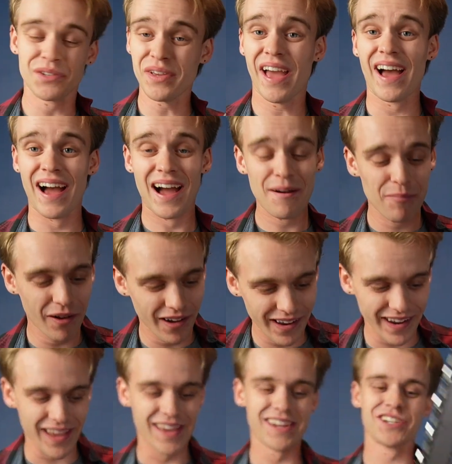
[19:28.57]
yeah, I
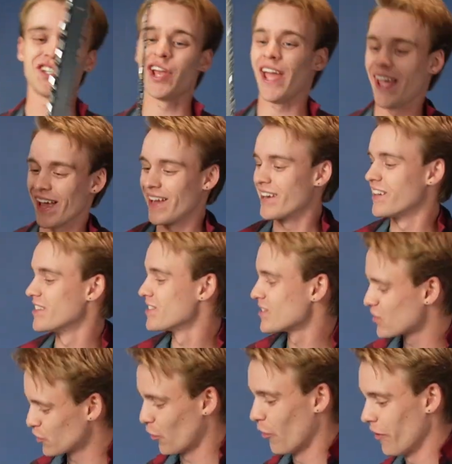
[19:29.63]
bought a chain
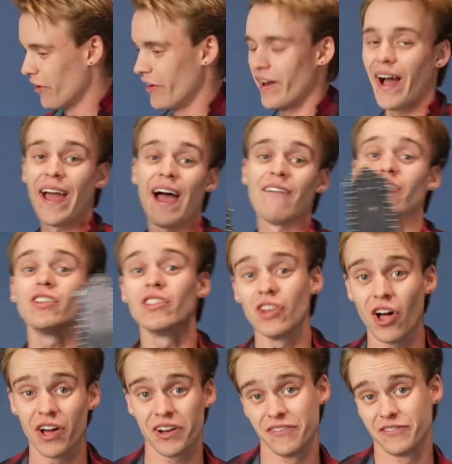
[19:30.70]
sword. I have a
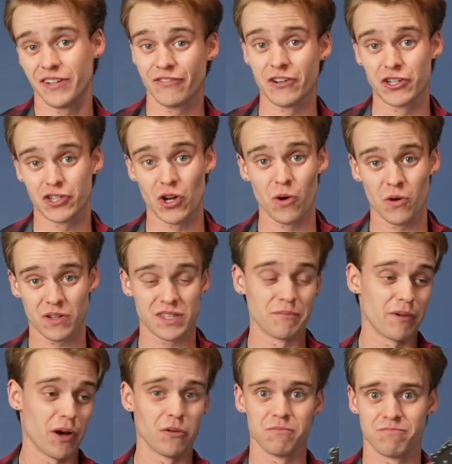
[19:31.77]
lot of different jokes
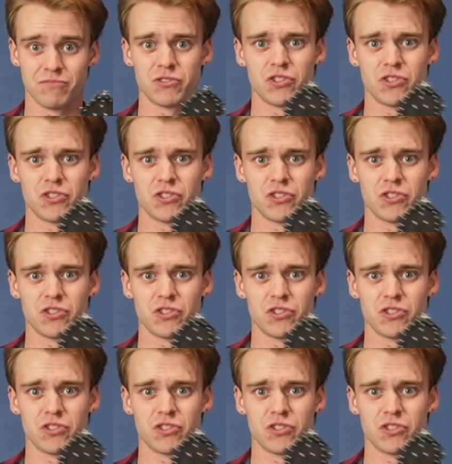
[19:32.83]
about